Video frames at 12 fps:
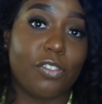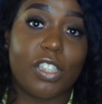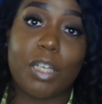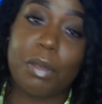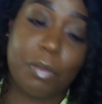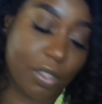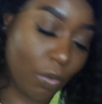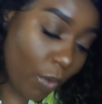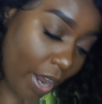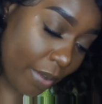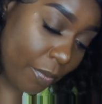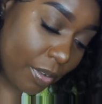You've seen me with the
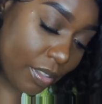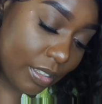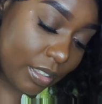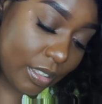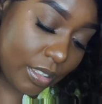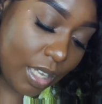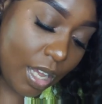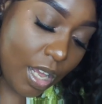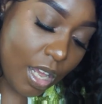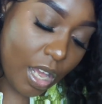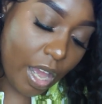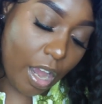white ones.
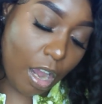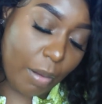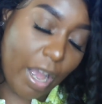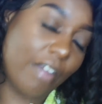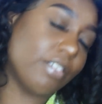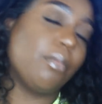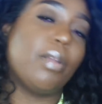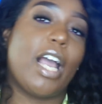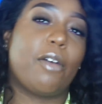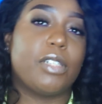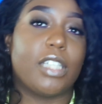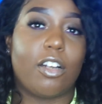I have some
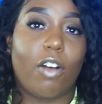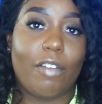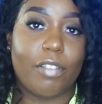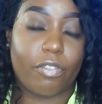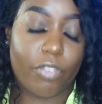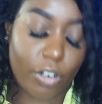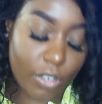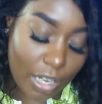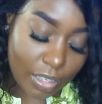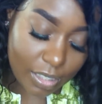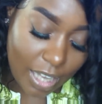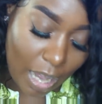black ones that don't have the frill
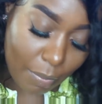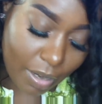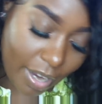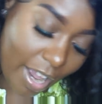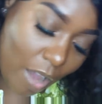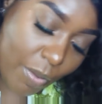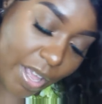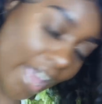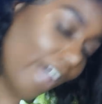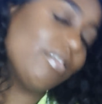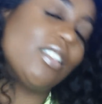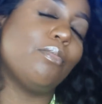down the side, but now we
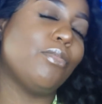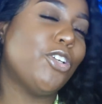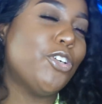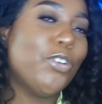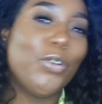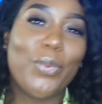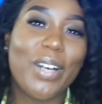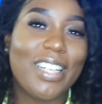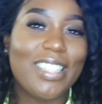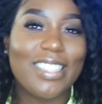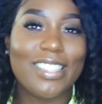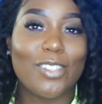have some nude
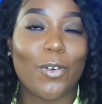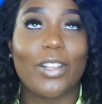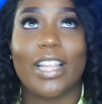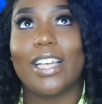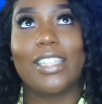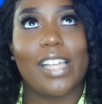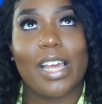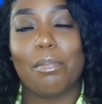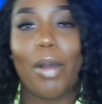ones, or they say